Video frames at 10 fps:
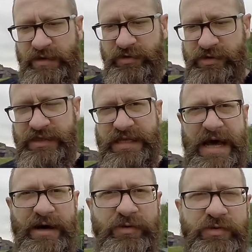using the
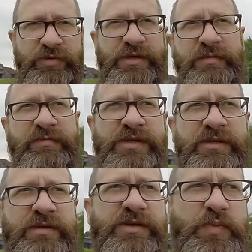algorithm
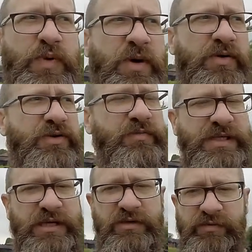to promote
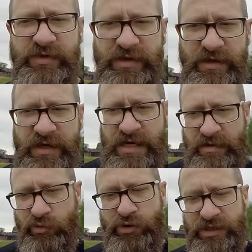themselves and
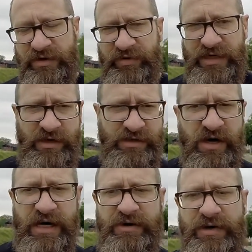push their videos
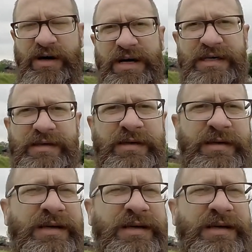higher and higher.